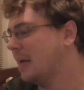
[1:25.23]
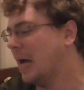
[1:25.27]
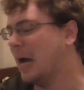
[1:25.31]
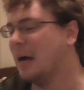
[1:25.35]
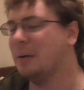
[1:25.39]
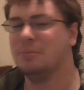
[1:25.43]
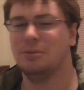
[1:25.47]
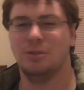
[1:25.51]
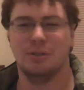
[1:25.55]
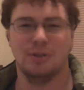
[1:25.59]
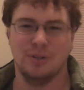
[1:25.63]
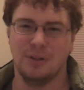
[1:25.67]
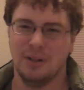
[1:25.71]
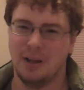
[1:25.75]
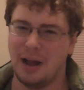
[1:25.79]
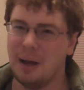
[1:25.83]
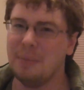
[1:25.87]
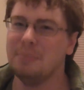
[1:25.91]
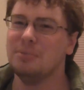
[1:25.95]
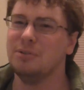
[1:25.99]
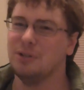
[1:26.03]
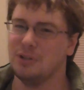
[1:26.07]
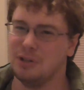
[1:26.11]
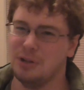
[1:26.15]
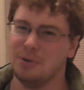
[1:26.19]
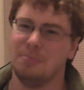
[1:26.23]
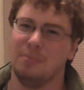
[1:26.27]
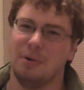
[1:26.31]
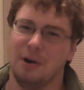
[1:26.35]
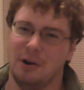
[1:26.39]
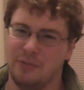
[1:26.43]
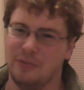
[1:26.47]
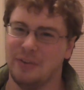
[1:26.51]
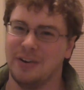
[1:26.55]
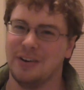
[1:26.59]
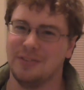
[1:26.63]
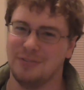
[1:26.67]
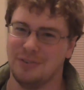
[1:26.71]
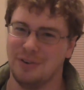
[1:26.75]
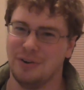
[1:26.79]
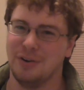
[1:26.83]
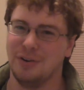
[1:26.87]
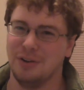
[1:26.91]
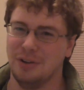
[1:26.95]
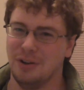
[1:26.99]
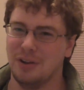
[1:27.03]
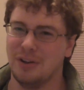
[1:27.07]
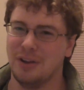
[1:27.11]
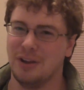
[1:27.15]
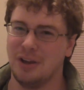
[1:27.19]
I'm sure they're perfect for
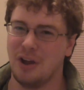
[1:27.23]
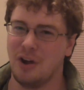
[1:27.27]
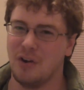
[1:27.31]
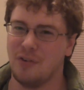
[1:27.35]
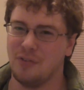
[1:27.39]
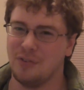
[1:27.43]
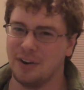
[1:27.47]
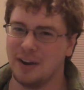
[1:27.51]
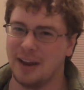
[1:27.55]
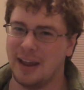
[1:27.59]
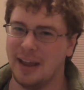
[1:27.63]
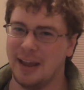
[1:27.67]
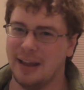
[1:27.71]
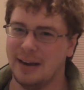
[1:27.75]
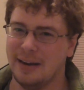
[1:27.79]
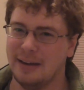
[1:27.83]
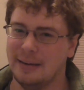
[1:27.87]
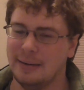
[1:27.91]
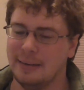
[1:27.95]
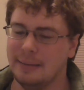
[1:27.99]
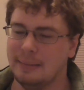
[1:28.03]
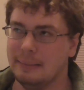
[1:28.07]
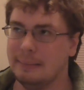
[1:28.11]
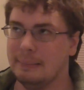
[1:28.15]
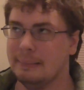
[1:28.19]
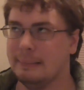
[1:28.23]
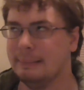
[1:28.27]
looking over canon.